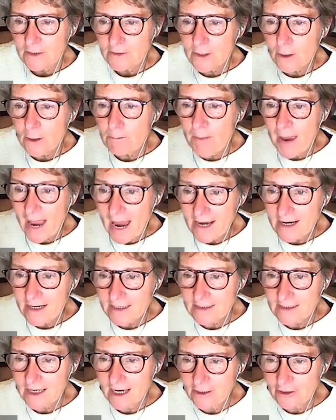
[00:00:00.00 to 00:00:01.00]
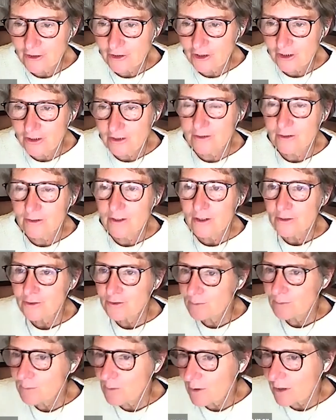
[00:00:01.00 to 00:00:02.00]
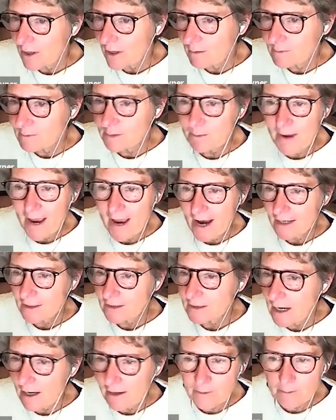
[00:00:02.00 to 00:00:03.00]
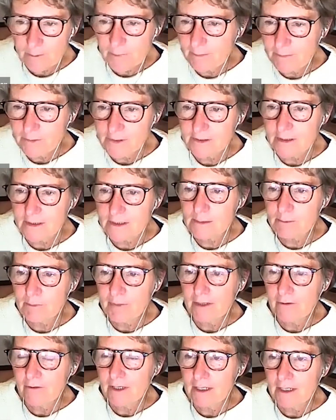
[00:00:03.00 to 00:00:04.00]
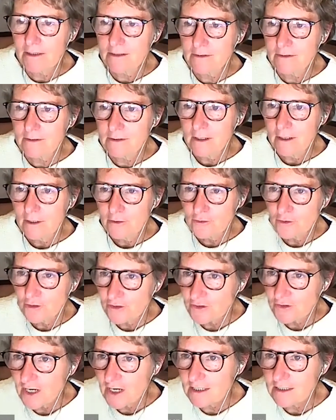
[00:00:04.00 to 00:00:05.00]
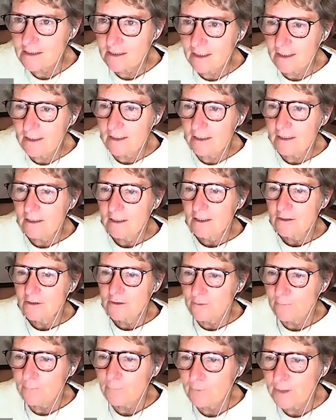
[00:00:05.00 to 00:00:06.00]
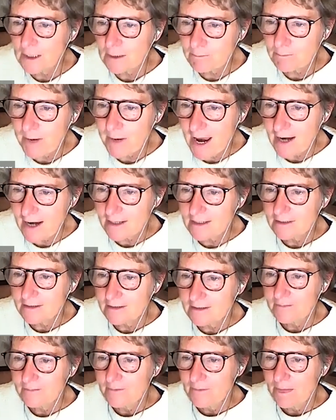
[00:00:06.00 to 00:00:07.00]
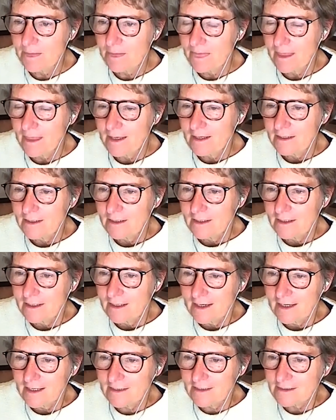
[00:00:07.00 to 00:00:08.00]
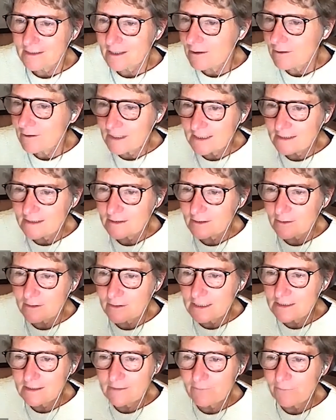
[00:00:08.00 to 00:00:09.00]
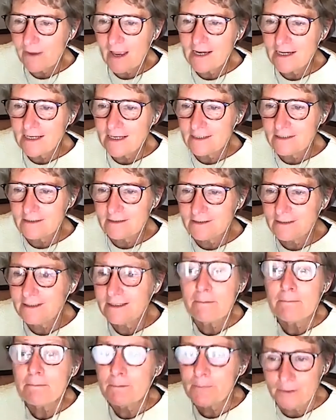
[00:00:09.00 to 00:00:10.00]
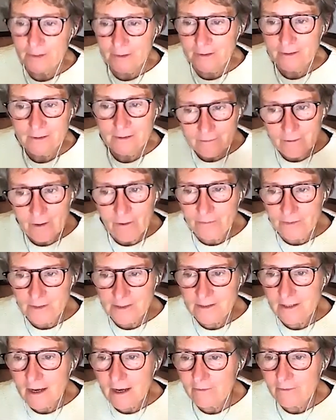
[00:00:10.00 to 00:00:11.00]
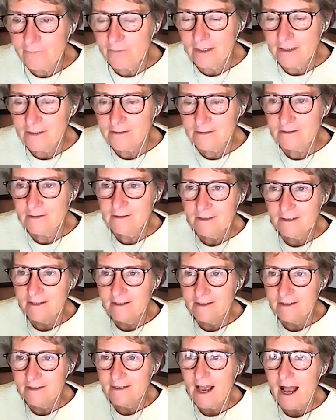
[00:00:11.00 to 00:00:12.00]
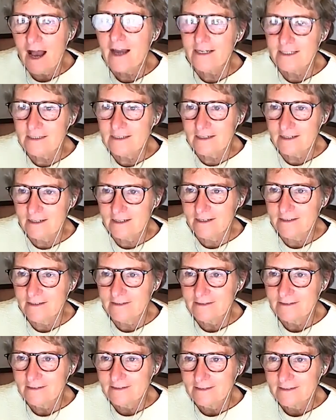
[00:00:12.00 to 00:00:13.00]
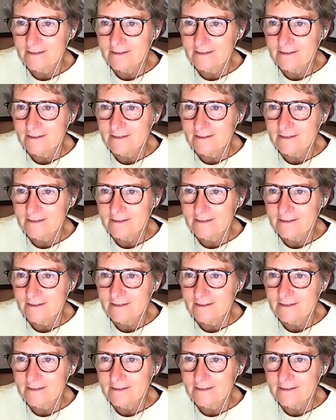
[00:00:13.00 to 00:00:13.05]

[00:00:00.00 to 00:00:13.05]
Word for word: So, paying attention to what comes back to other people's experience, to data, to feedback. And so, it's, it's a fairly simple on the surface idea